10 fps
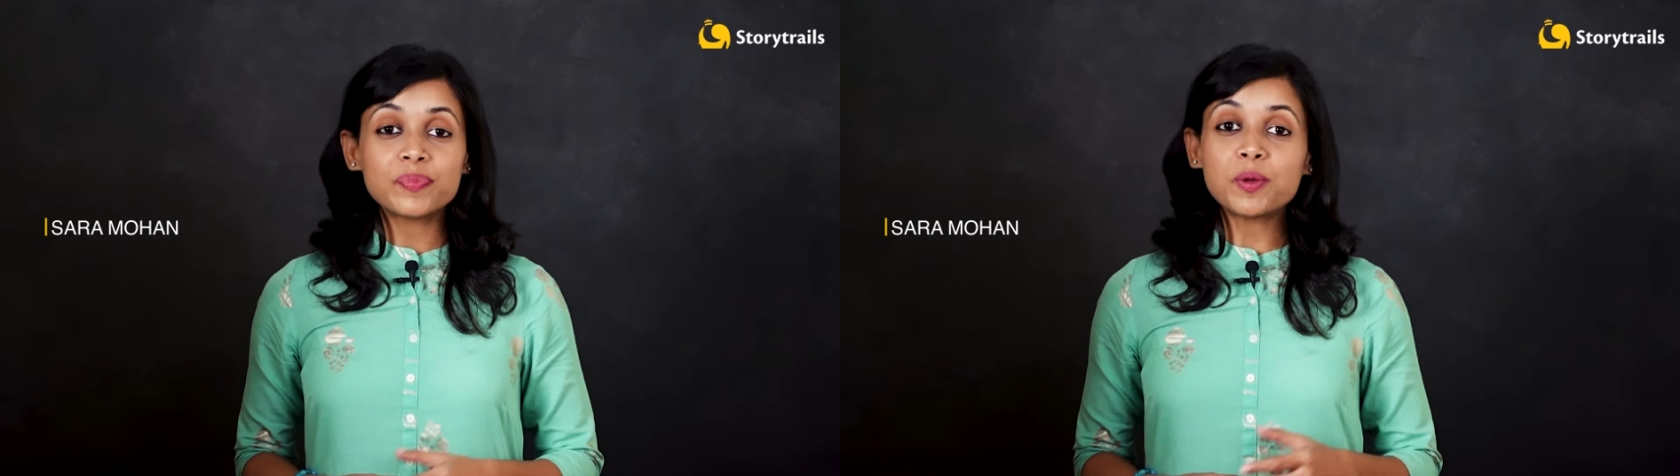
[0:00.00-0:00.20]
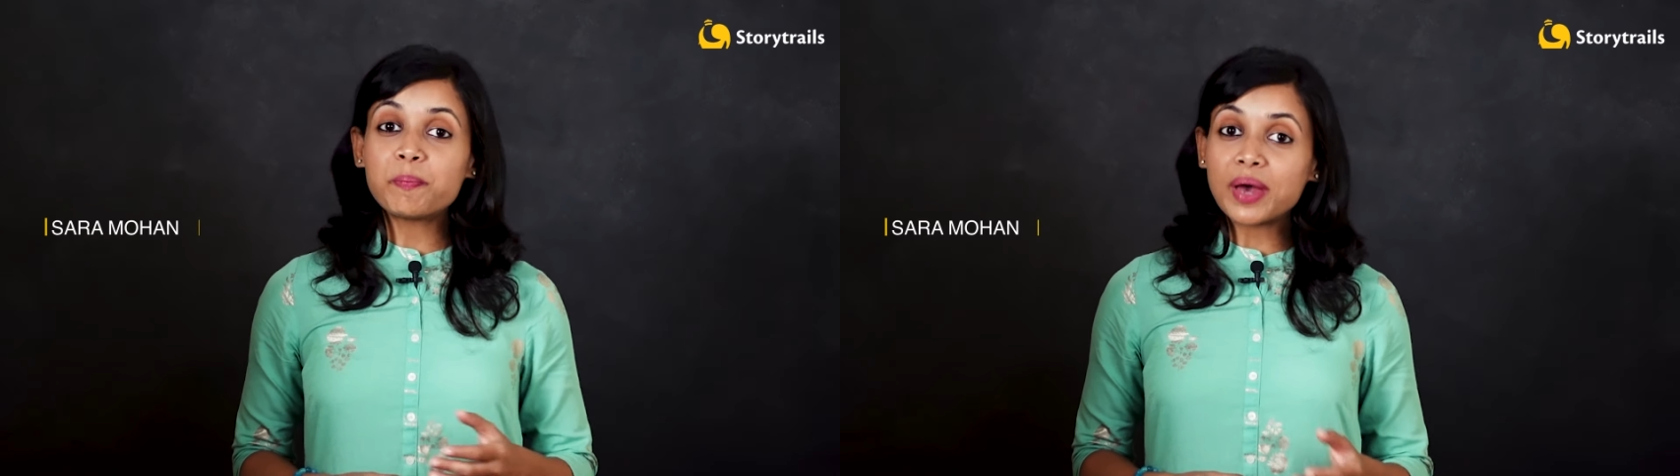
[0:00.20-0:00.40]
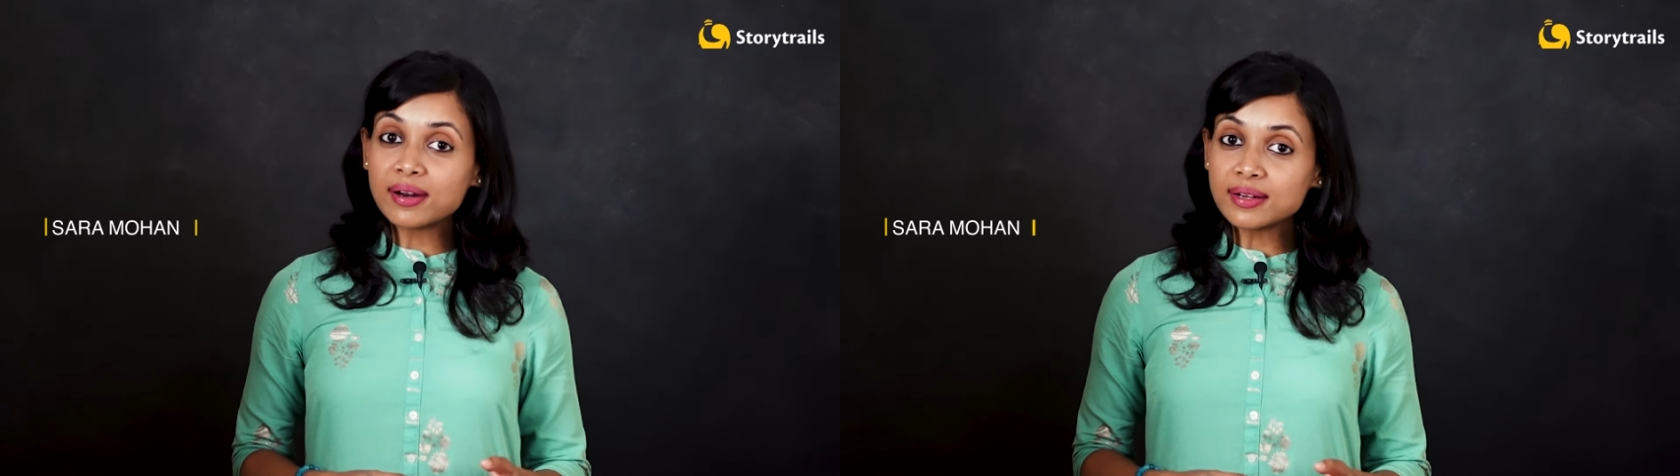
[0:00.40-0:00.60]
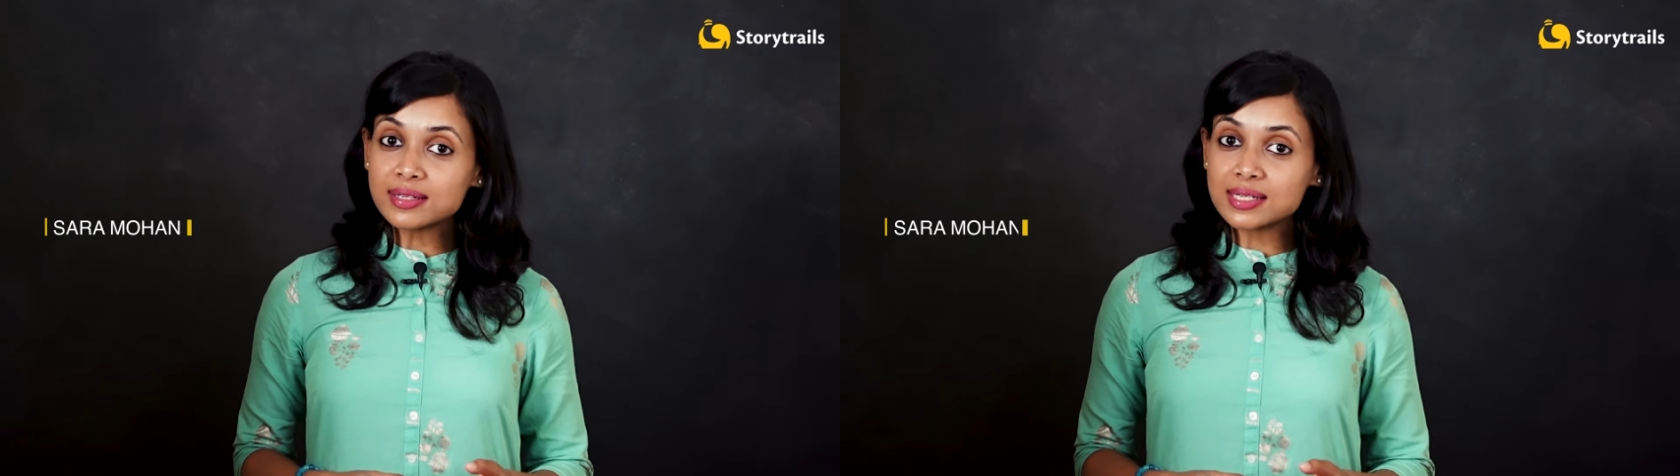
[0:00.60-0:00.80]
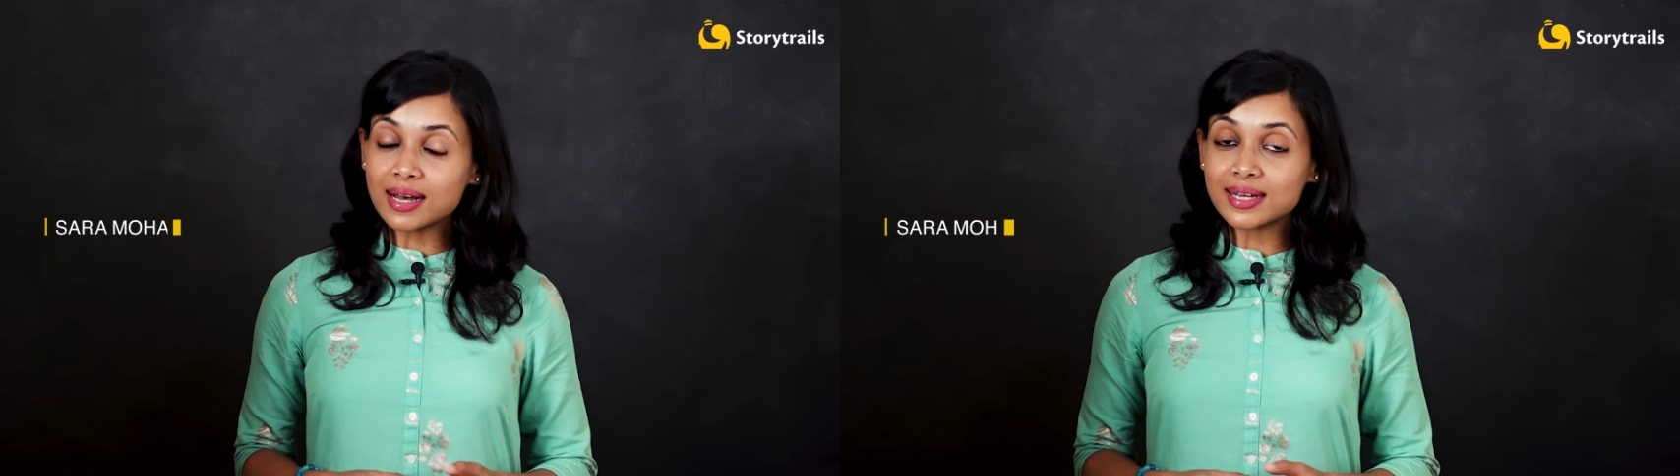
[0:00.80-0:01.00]
The
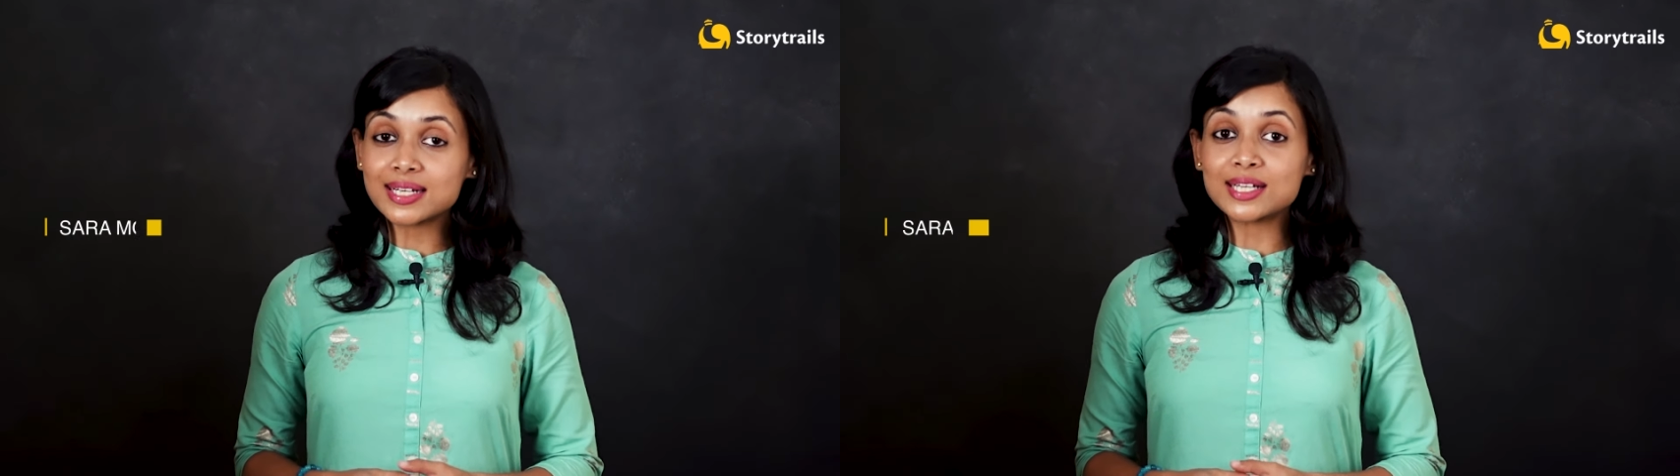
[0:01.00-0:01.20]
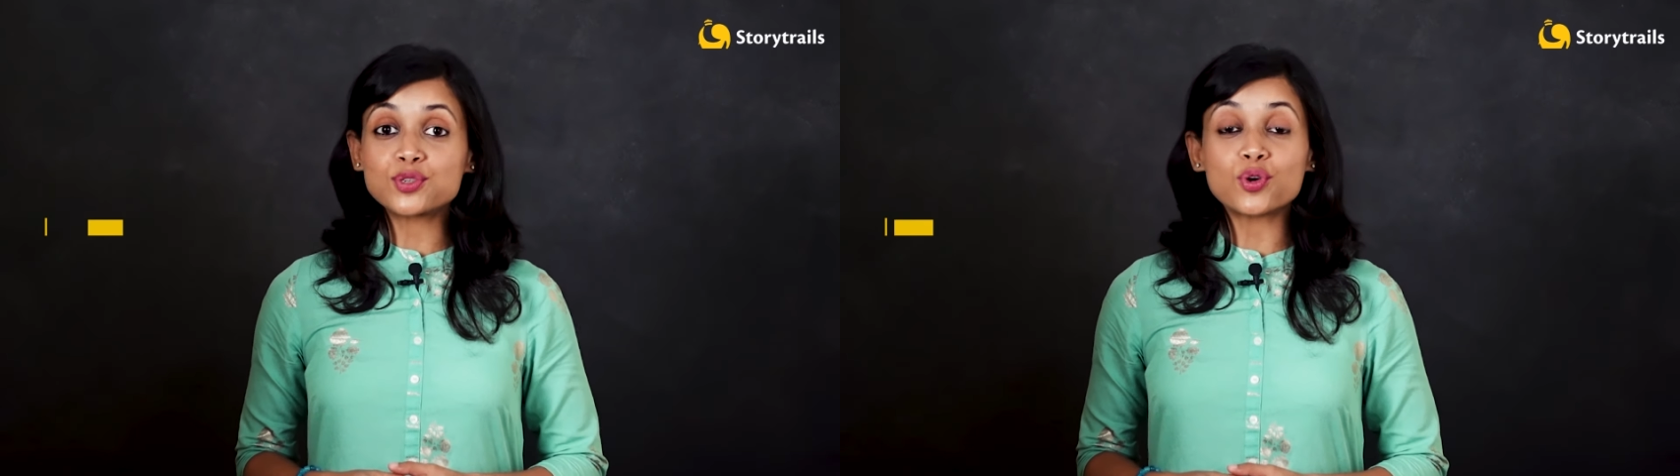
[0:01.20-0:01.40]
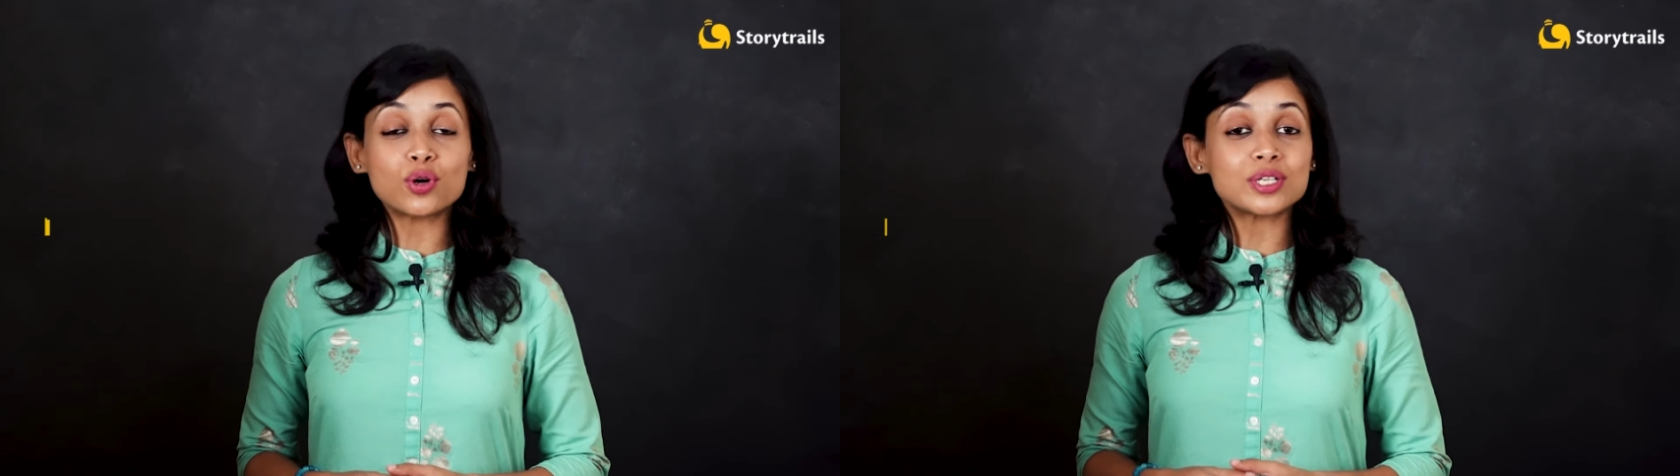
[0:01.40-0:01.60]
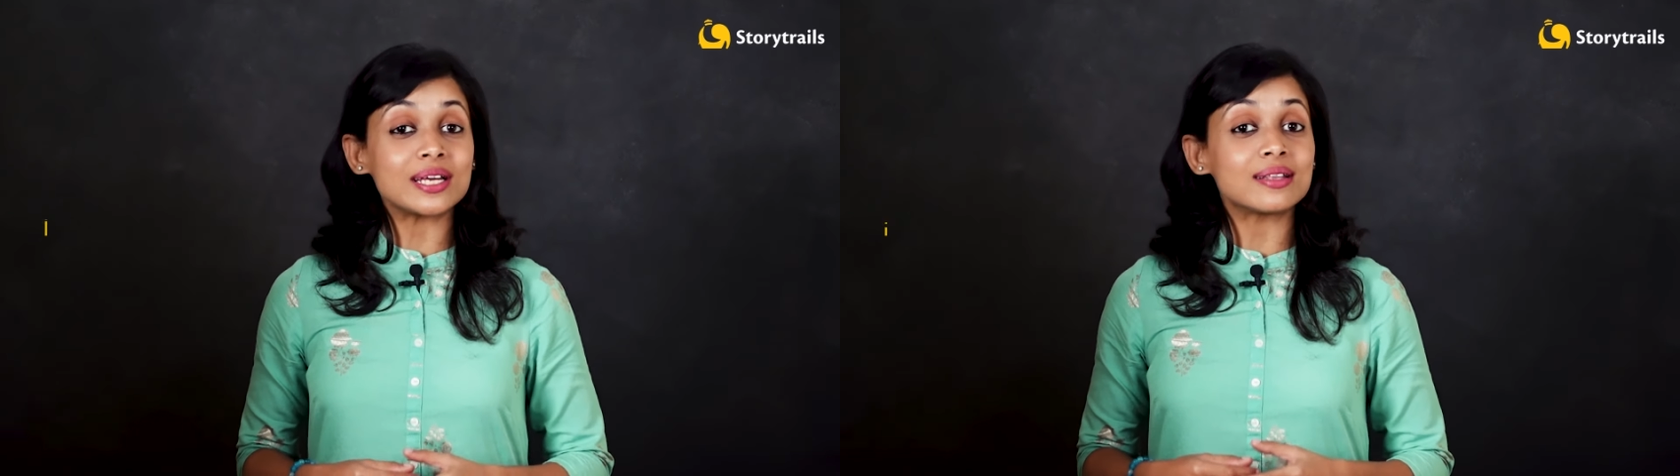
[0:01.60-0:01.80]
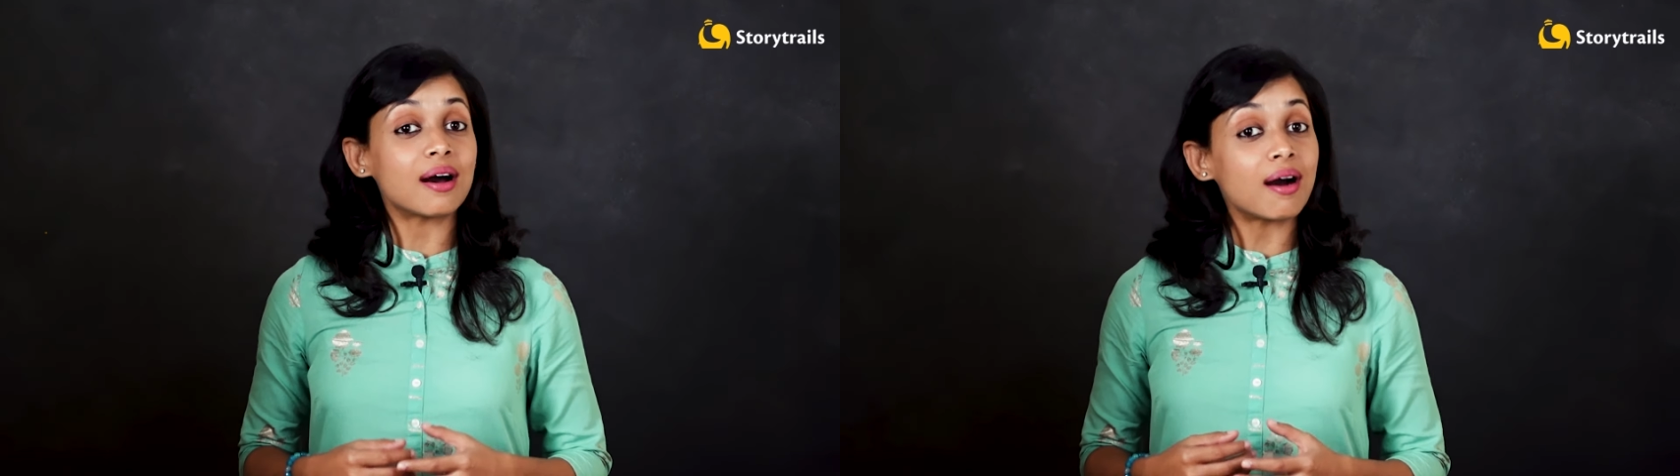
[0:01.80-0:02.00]
burial site is not
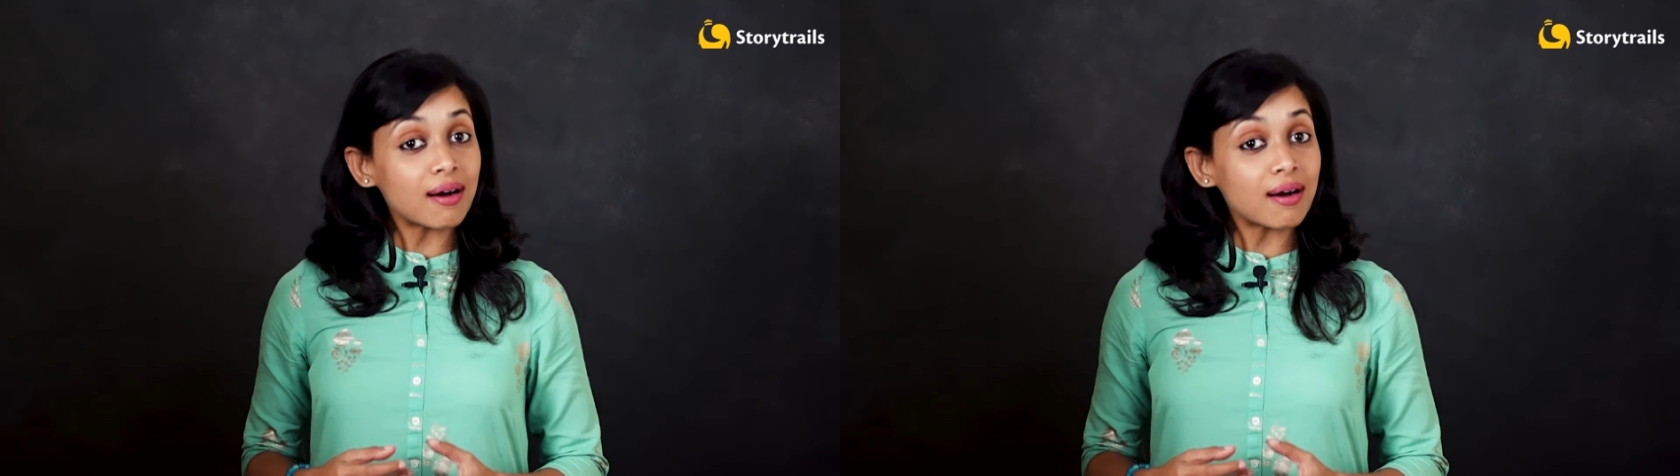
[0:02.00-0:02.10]
in the